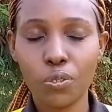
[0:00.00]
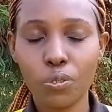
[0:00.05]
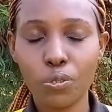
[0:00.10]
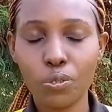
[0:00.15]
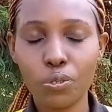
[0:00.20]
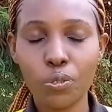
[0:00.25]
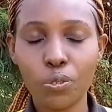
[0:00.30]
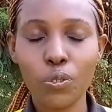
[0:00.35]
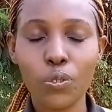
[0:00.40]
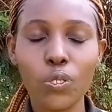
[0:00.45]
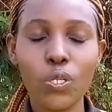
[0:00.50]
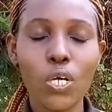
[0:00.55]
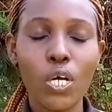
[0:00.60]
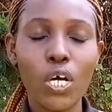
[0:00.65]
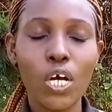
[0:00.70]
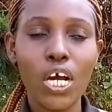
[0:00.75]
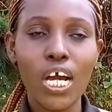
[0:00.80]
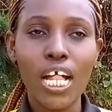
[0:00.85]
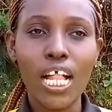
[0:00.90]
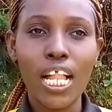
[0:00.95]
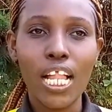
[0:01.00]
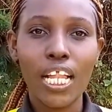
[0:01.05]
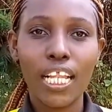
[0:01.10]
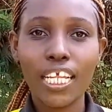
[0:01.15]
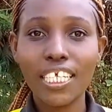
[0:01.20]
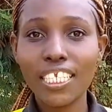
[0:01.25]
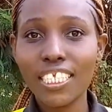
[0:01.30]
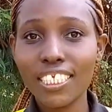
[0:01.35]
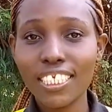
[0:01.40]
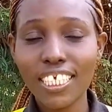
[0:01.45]
So,
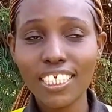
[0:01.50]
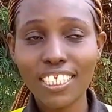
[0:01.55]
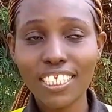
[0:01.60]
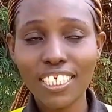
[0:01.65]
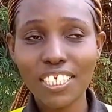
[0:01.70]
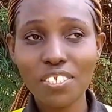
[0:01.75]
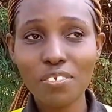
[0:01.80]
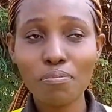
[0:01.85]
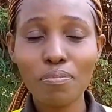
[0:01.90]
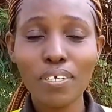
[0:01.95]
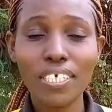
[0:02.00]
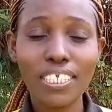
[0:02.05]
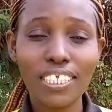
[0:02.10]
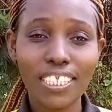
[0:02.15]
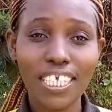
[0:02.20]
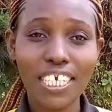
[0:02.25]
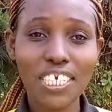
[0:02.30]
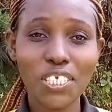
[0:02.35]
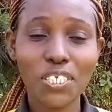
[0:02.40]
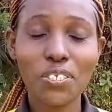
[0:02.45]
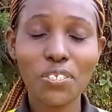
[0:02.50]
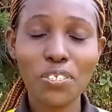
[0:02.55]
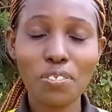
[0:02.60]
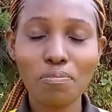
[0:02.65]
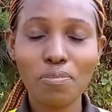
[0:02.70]
ladies and gentlemen, stay tuned,